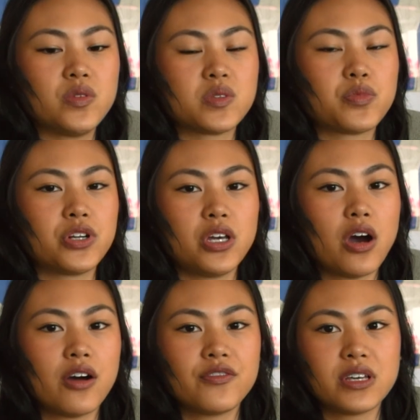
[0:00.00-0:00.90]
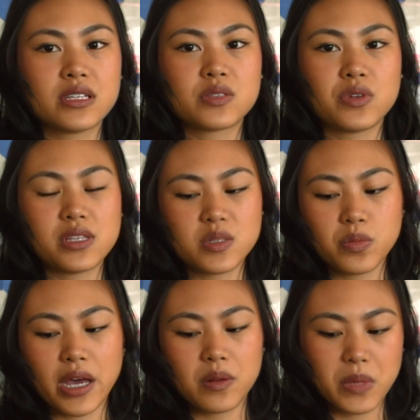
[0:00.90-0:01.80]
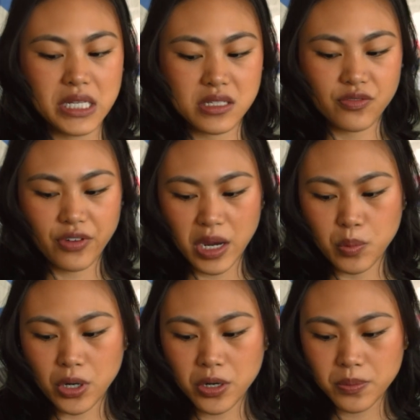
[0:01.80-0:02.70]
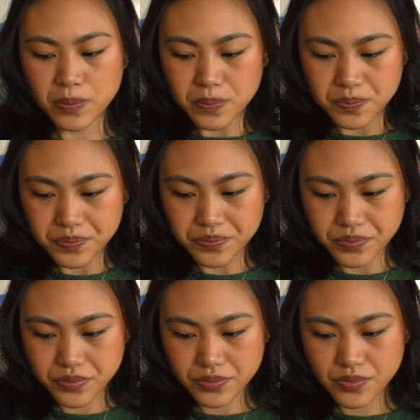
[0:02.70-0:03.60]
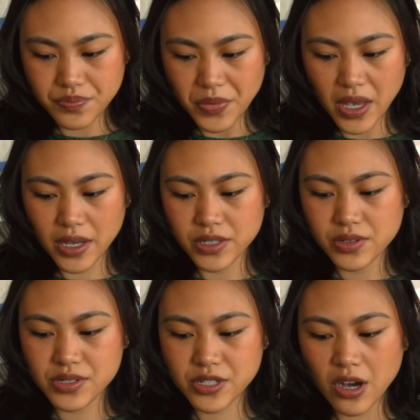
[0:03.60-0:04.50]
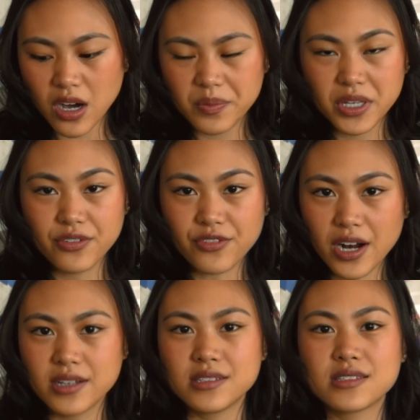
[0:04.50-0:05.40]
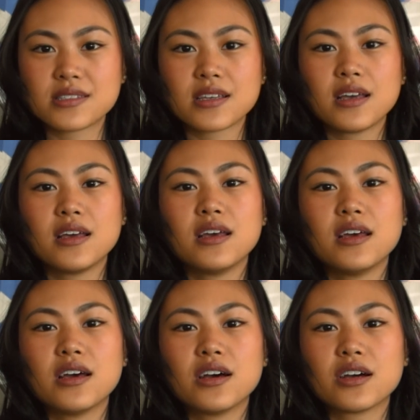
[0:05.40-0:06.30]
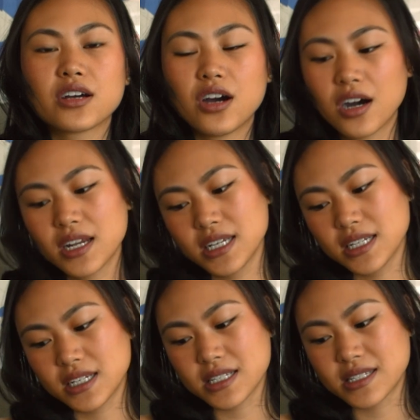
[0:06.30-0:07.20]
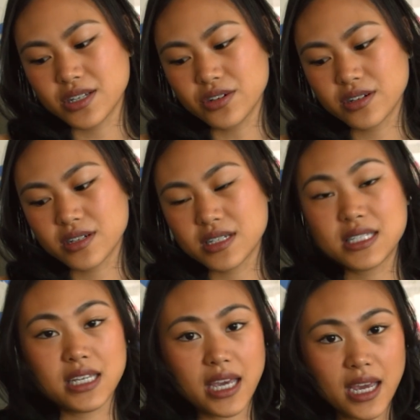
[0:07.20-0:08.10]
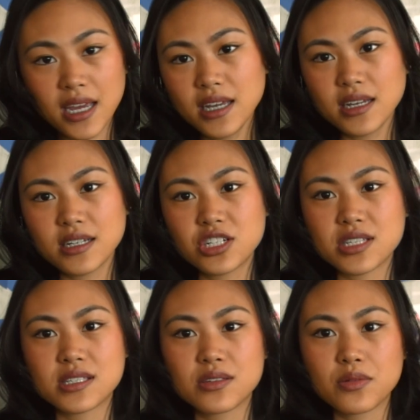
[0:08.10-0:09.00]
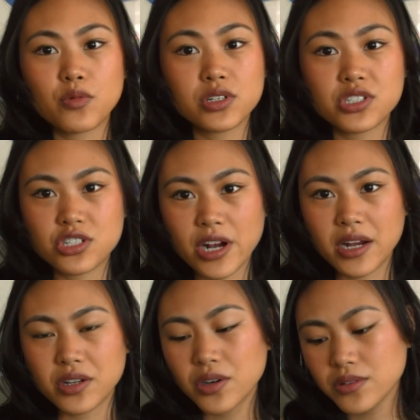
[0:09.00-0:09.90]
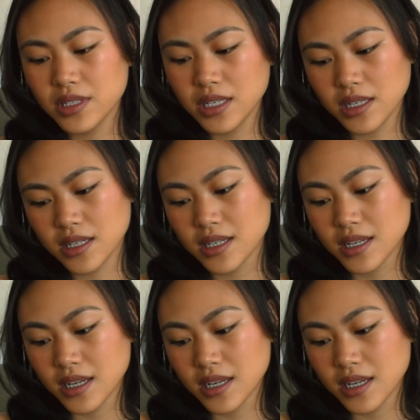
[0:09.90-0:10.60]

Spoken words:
was pretty obvious with this plant-based fiber. I used Hobbii Friends Cotton Silk DK, just 1 strand only.